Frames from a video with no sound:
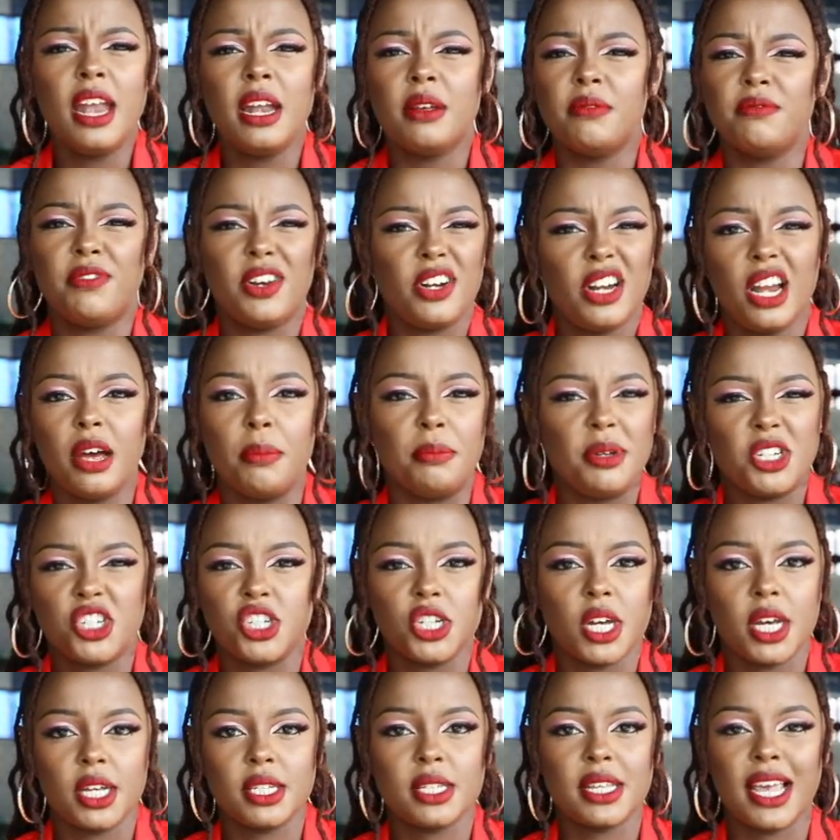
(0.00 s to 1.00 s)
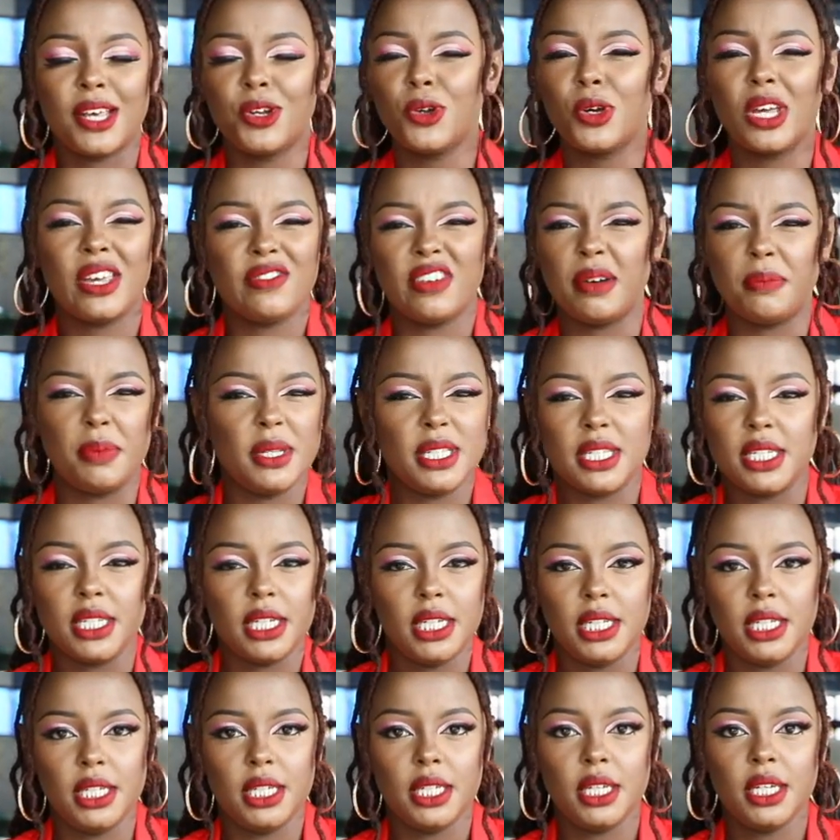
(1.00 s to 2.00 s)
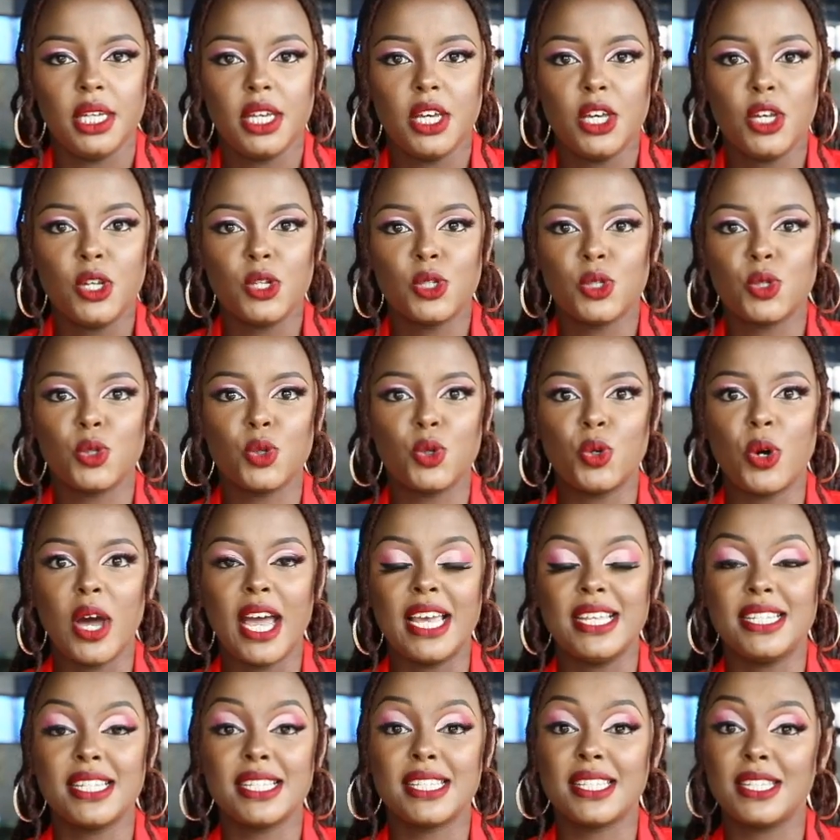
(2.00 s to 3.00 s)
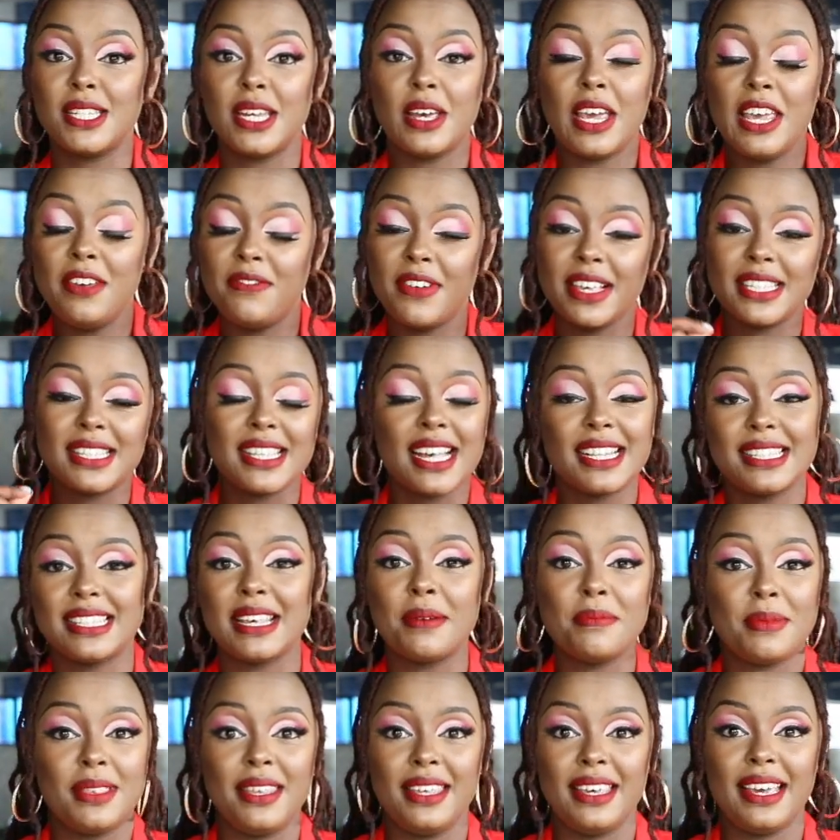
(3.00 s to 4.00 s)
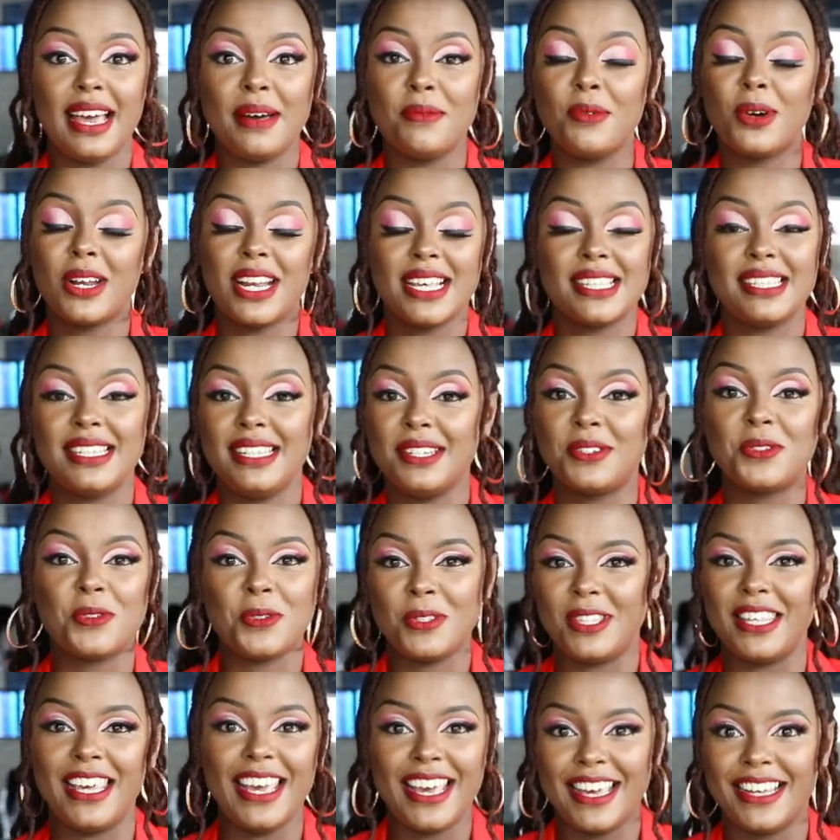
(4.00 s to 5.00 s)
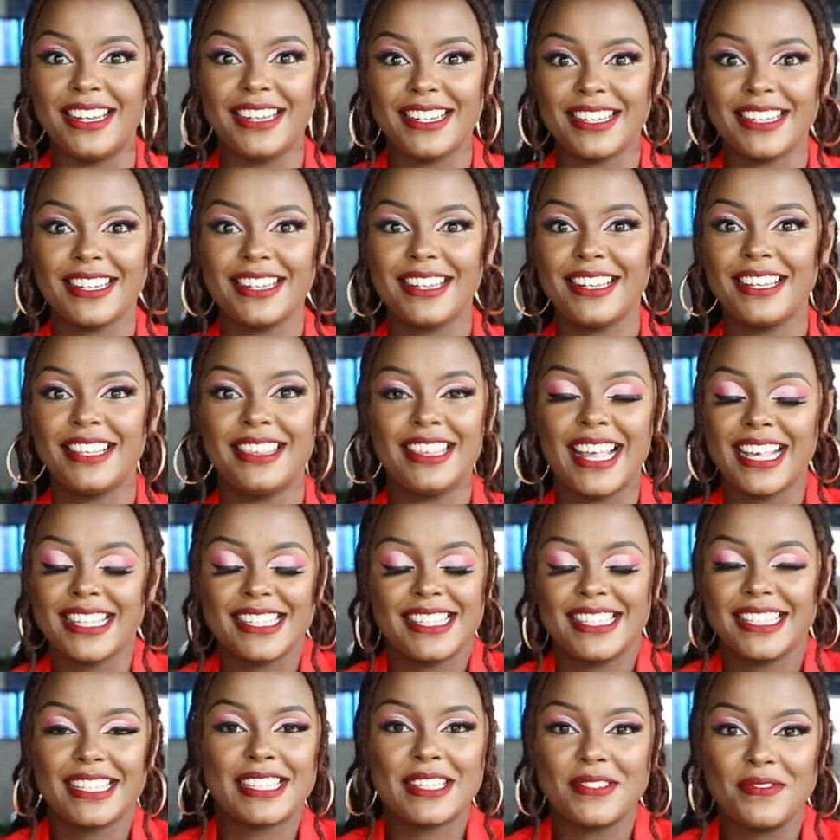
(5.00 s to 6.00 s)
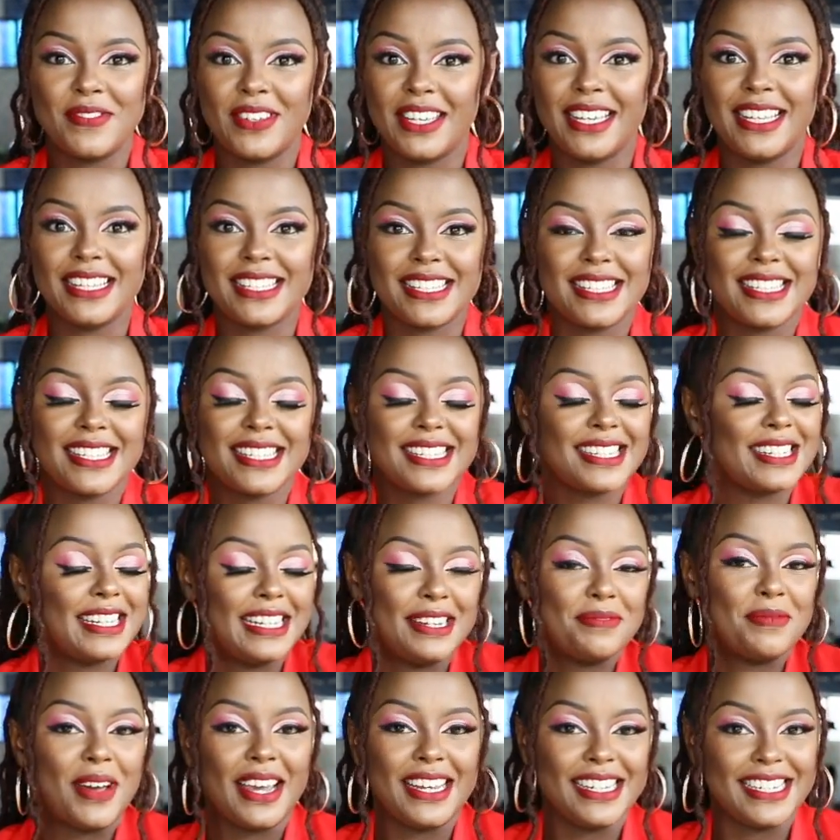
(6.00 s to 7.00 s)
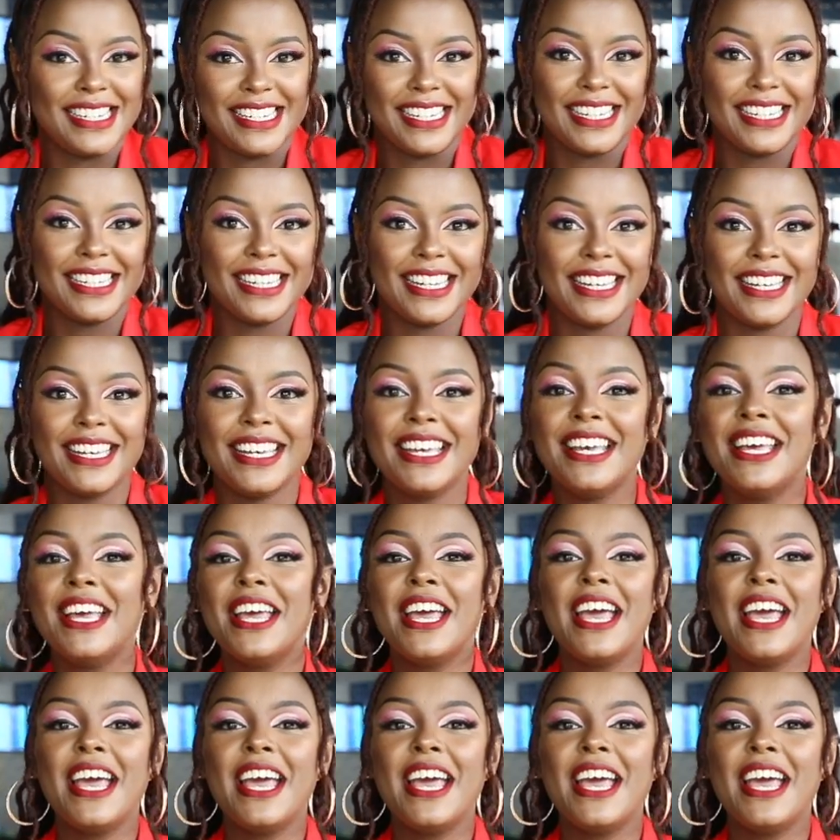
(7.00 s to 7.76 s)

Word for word: and I'm very ambitious. I don't give up easily. So I just, if I start something, I'm going to see it to the end. That's just me. It's just in my DNA.